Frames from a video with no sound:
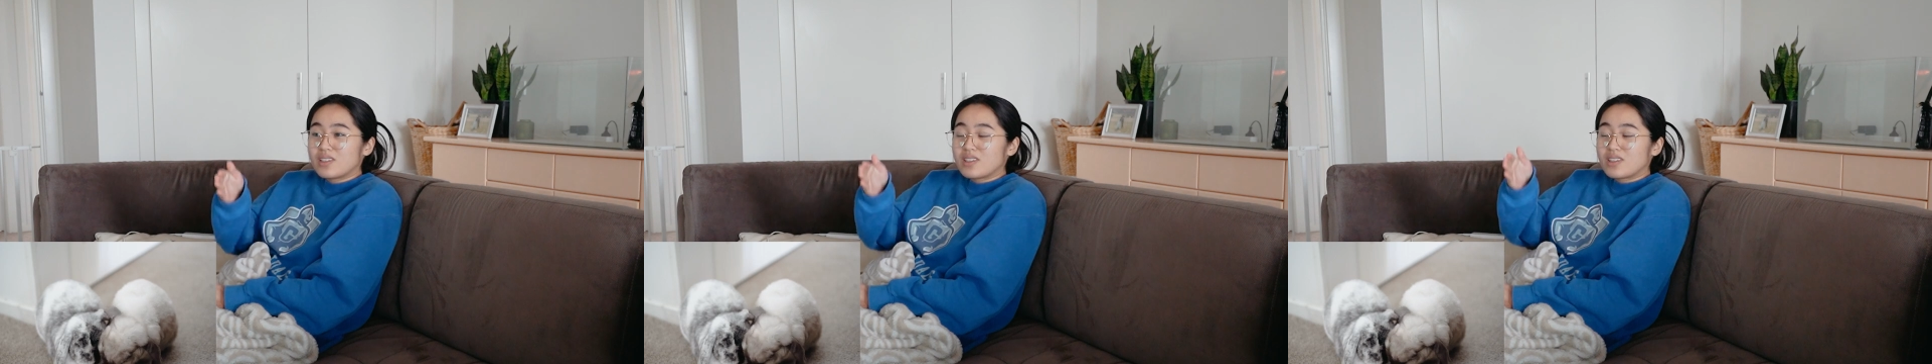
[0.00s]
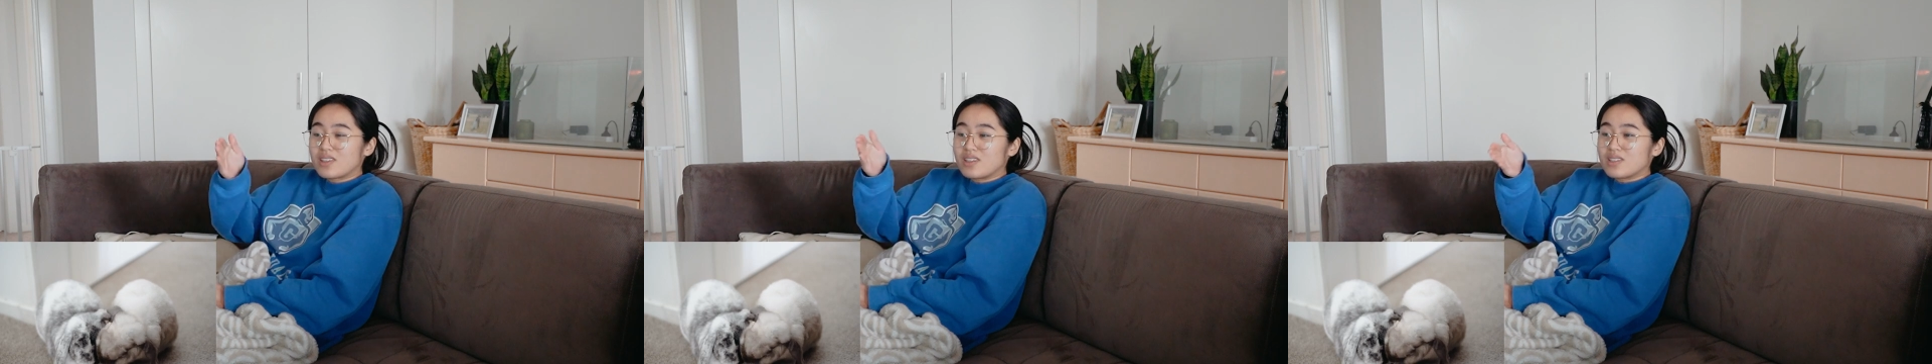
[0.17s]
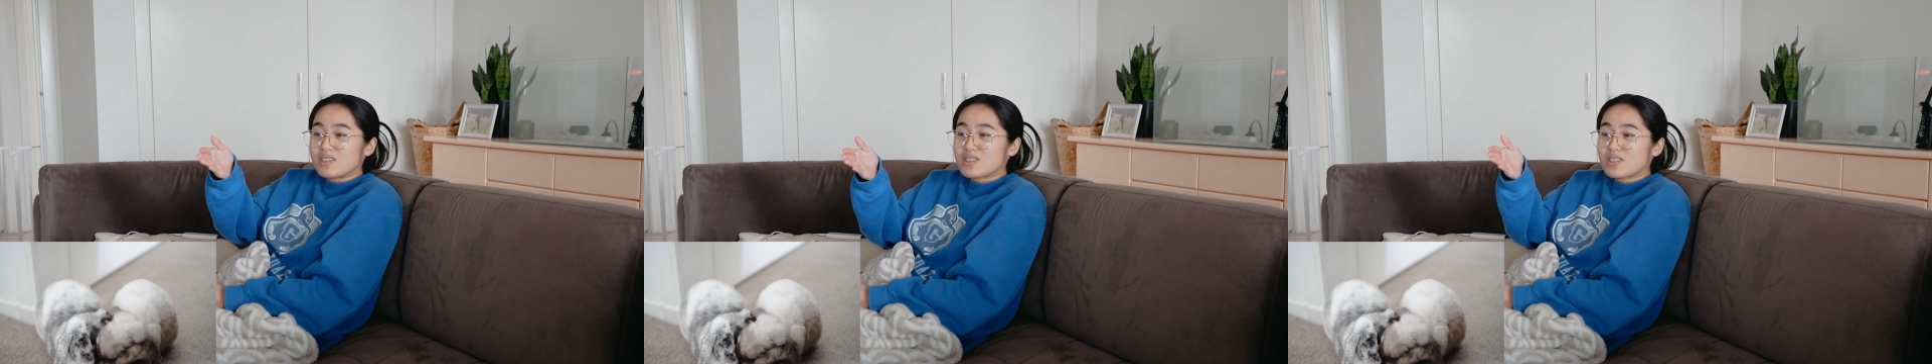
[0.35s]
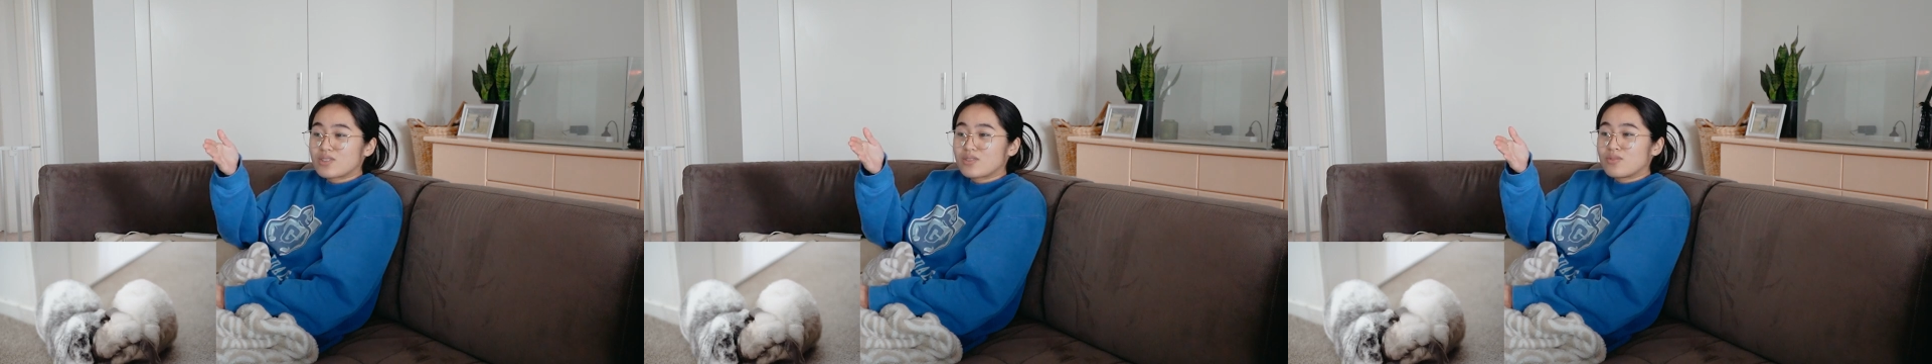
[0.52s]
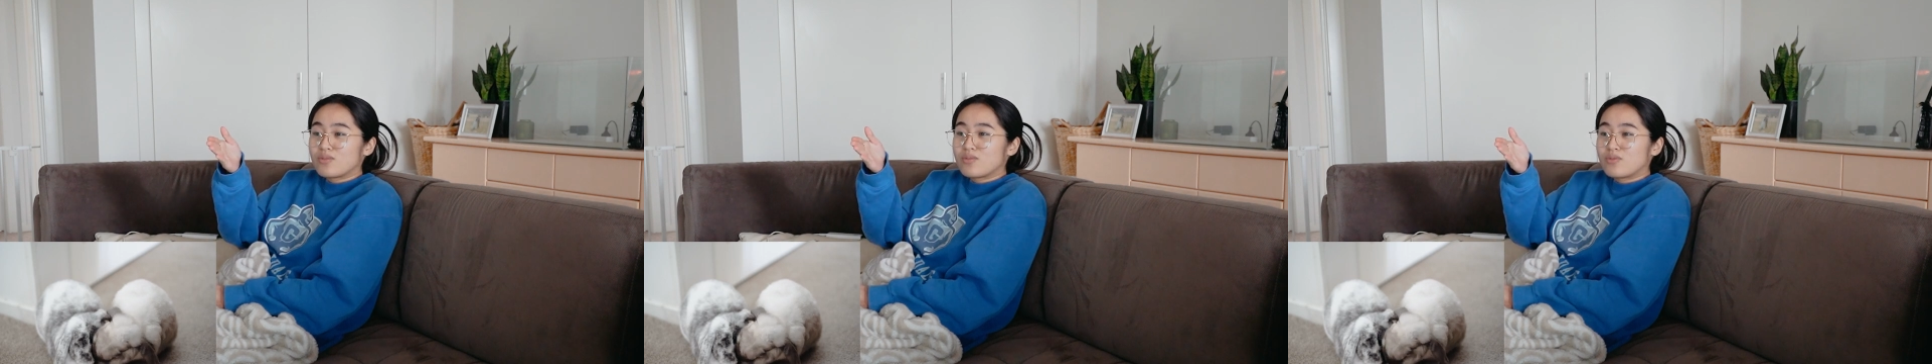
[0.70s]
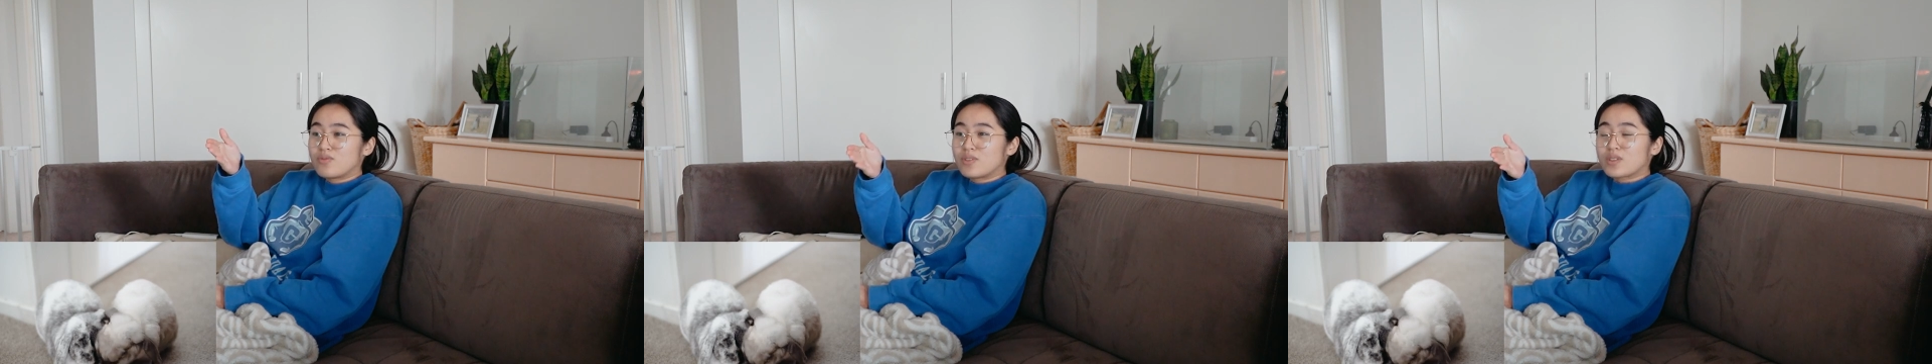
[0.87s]

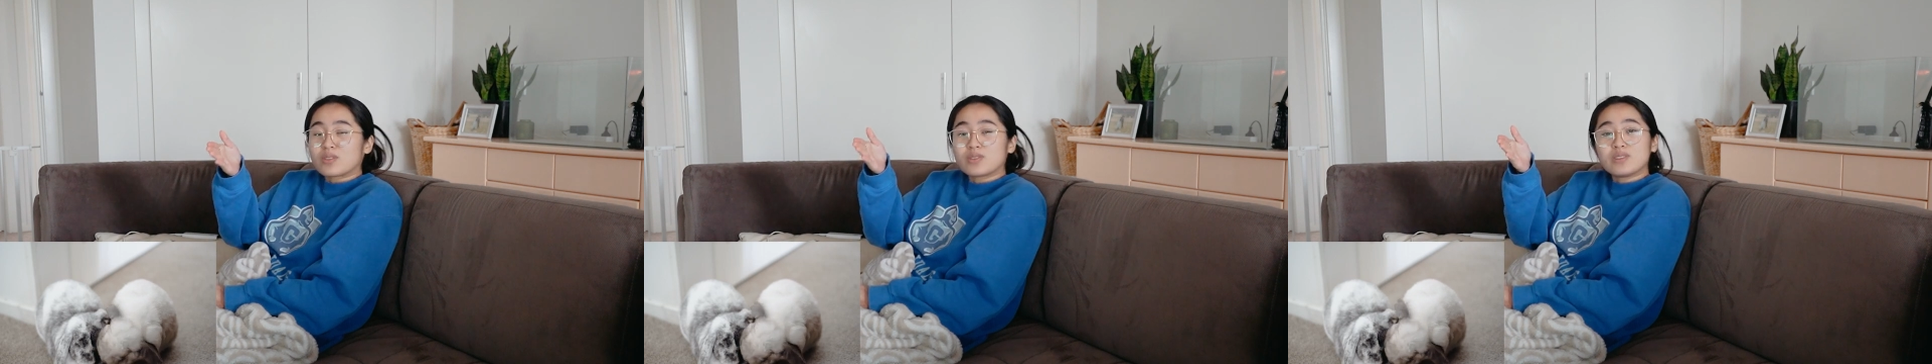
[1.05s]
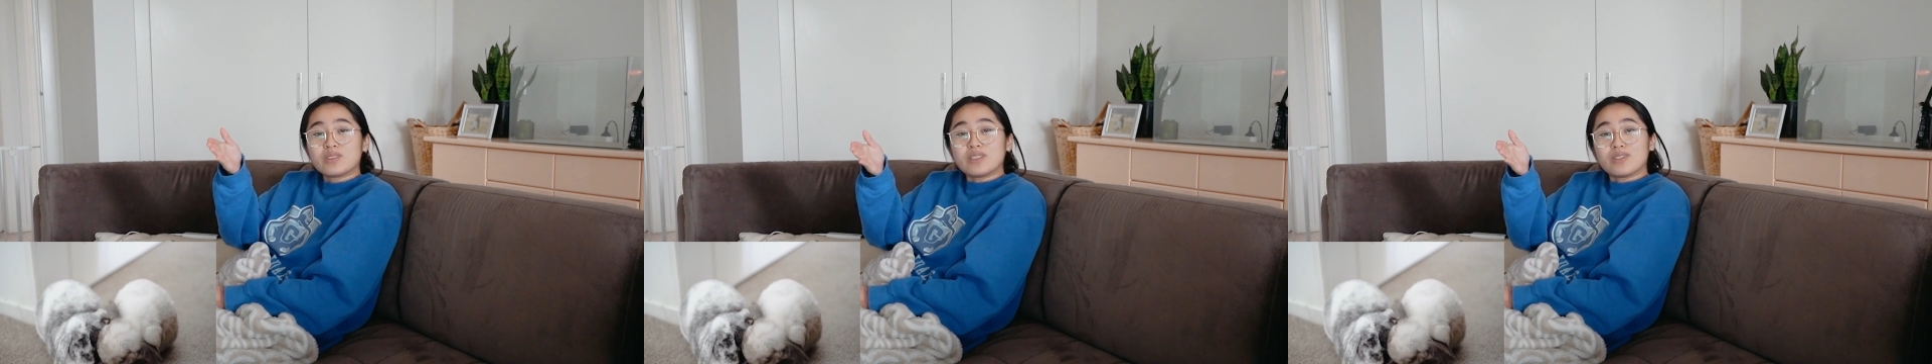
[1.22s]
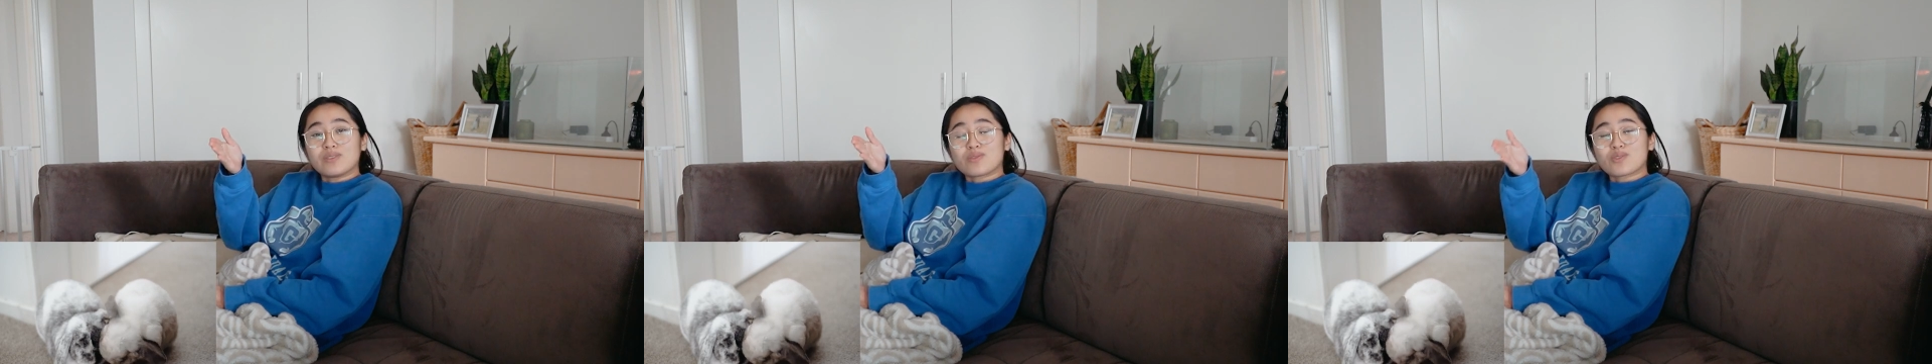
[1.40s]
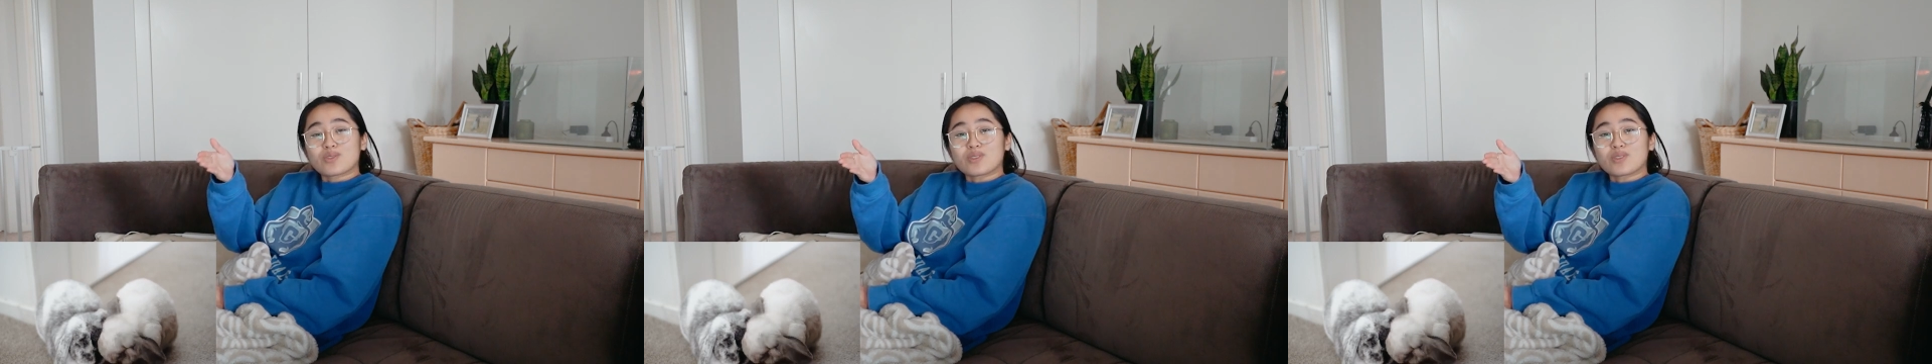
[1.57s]
this fiddle leaf